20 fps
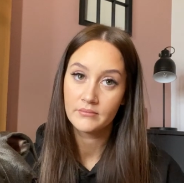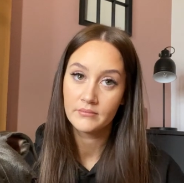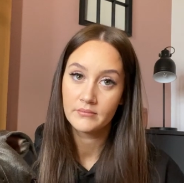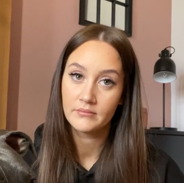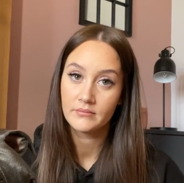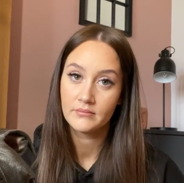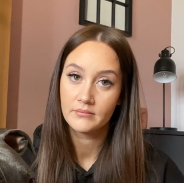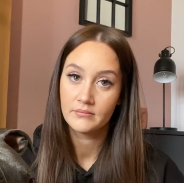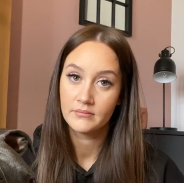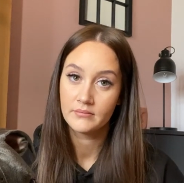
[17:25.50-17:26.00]

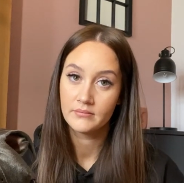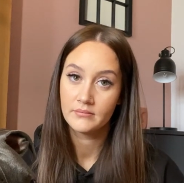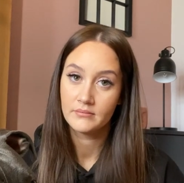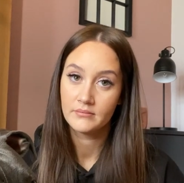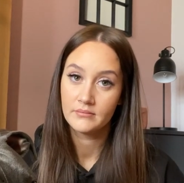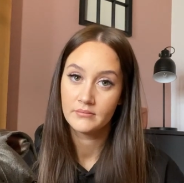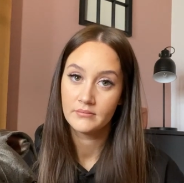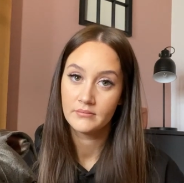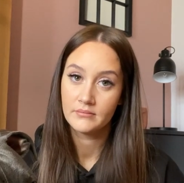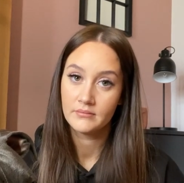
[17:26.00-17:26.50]

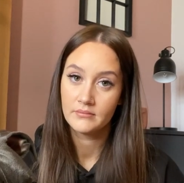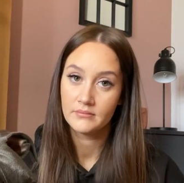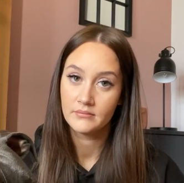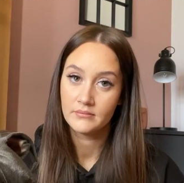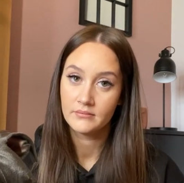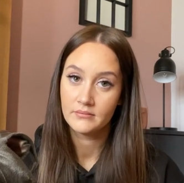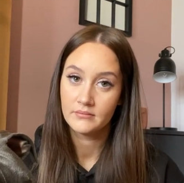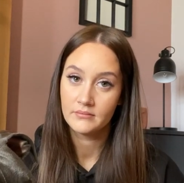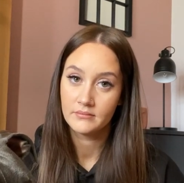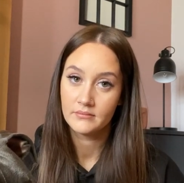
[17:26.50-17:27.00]

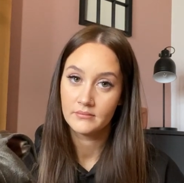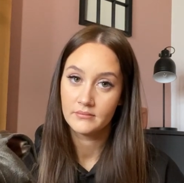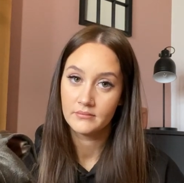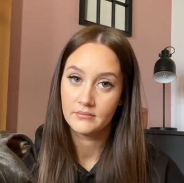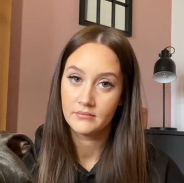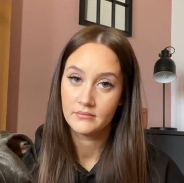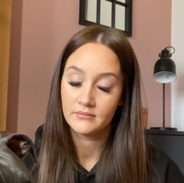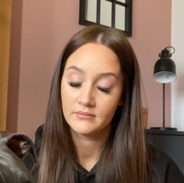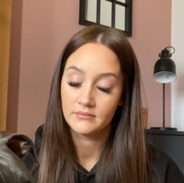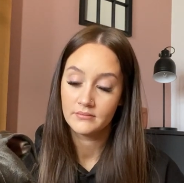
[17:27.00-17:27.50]

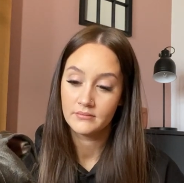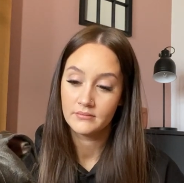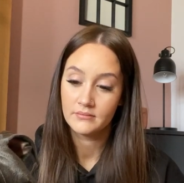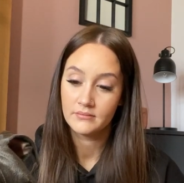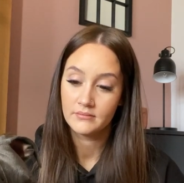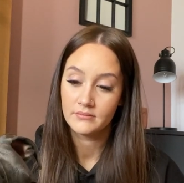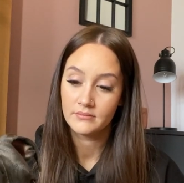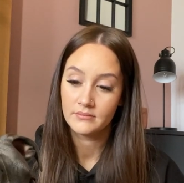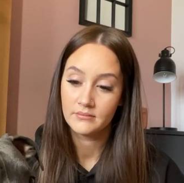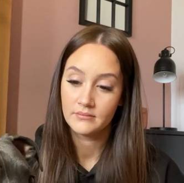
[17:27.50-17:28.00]

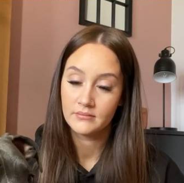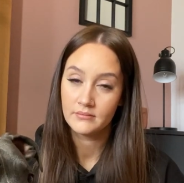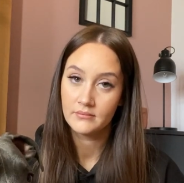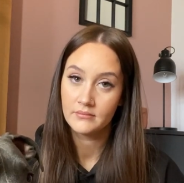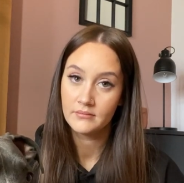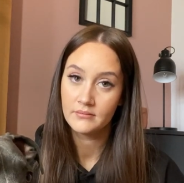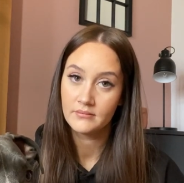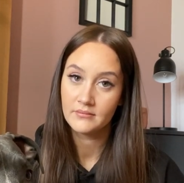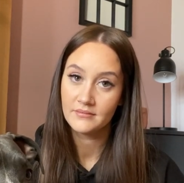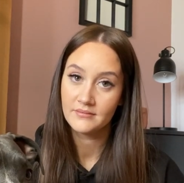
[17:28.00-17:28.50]

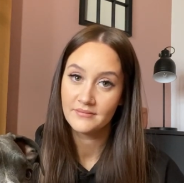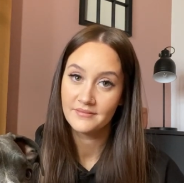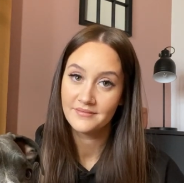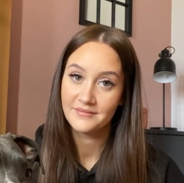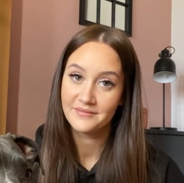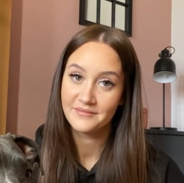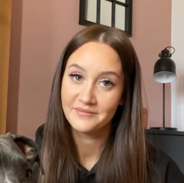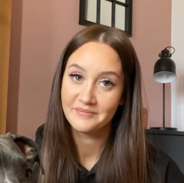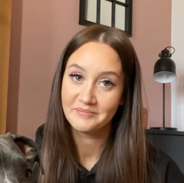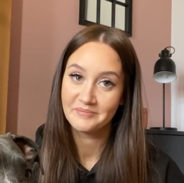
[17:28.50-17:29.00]

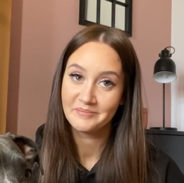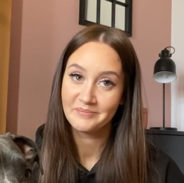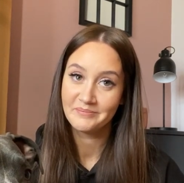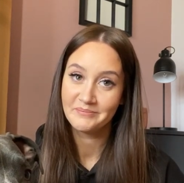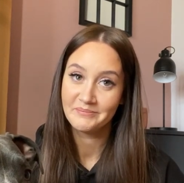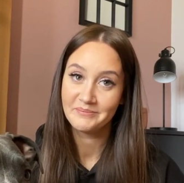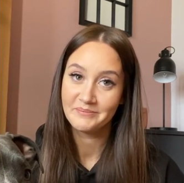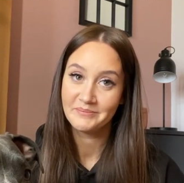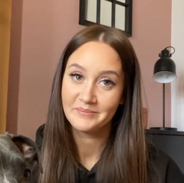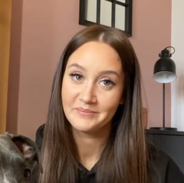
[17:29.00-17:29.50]

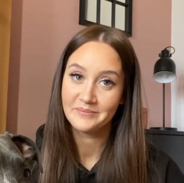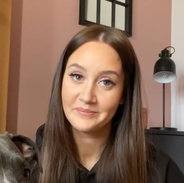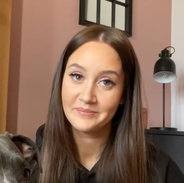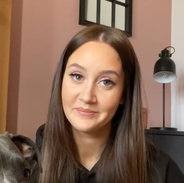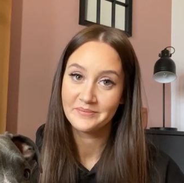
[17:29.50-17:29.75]
Nobody speaks.